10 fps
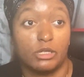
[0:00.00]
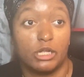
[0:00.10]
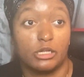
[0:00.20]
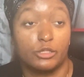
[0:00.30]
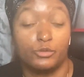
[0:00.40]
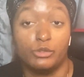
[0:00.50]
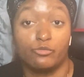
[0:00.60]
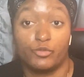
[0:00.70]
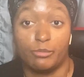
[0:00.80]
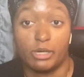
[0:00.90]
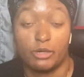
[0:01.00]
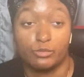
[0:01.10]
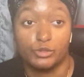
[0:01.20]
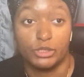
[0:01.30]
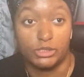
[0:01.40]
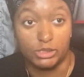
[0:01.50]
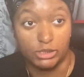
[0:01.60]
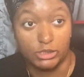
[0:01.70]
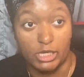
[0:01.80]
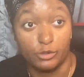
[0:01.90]
including from my retreat
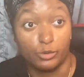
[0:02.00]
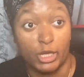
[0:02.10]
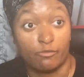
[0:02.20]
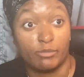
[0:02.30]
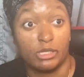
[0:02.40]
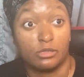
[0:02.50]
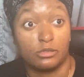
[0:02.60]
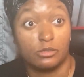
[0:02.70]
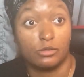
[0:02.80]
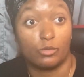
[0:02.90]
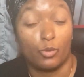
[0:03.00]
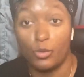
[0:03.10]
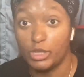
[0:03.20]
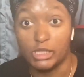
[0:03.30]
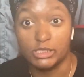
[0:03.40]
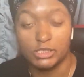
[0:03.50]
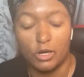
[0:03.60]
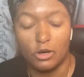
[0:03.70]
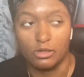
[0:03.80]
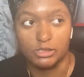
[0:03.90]
sisters who have been on this
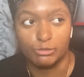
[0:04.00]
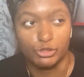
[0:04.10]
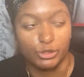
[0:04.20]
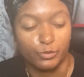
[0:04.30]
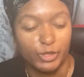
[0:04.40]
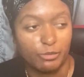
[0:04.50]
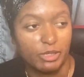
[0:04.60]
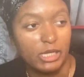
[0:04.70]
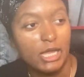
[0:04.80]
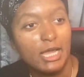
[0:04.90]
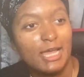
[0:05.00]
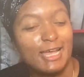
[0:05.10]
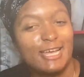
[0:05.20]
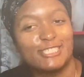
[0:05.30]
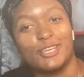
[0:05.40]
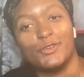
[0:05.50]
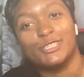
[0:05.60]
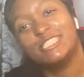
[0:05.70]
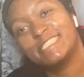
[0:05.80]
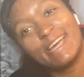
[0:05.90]
awesome journey with me. So
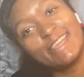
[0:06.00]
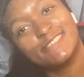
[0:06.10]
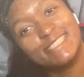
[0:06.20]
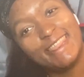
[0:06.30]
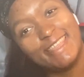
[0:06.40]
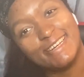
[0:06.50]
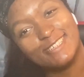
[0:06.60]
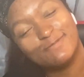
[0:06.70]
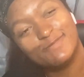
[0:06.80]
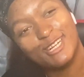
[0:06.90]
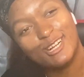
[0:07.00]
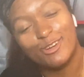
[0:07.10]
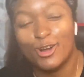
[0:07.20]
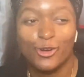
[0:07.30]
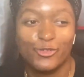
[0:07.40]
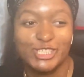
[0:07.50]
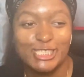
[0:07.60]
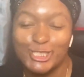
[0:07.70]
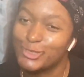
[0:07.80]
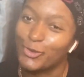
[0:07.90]
shout to them. Corvus
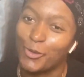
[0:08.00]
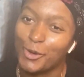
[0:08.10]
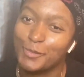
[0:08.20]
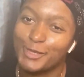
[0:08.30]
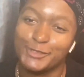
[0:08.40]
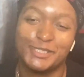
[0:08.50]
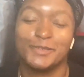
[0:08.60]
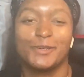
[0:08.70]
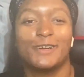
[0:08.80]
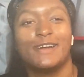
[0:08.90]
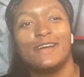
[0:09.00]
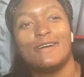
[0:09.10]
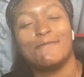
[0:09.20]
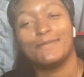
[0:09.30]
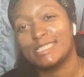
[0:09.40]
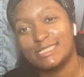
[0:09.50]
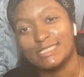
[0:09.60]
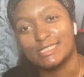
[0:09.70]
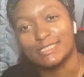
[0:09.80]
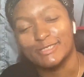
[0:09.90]
Storm, those are my
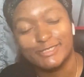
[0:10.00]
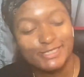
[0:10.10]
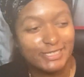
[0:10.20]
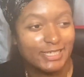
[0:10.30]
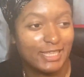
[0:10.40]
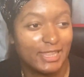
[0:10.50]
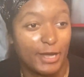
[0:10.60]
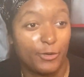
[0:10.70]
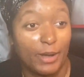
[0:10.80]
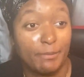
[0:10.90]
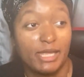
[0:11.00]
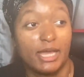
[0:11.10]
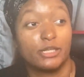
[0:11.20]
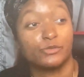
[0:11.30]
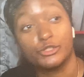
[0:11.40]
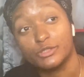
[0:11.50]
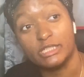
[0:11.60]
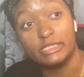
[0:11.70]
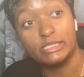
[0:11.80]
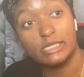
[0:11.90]
sisters who I met at a
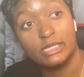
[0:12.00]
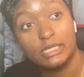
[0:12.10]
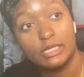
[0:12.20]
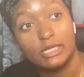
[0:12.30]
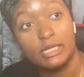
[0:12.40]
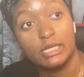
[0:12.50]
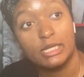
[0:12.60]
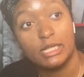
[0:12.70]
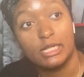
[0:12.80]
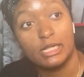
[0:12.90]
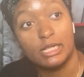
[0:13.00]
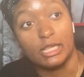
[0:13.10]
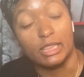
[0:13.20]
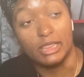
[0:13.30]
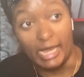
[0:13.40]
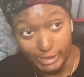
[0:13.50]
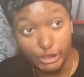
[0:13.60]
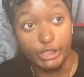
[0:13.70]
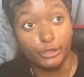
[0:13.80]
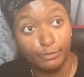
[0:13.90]
retreat last
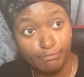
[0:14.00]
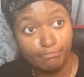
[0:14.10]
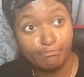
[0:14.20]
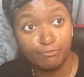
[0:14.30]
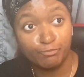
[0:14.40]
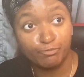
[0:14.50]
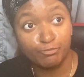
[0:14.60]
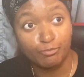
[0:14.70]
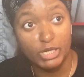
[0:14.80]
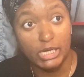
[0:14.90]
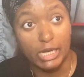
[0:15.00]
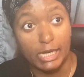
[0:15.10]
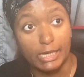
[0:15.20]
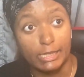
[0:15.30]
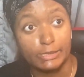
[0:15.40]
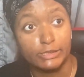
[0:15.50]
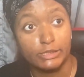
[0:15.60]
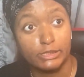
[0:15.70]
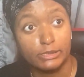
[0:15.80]
year, and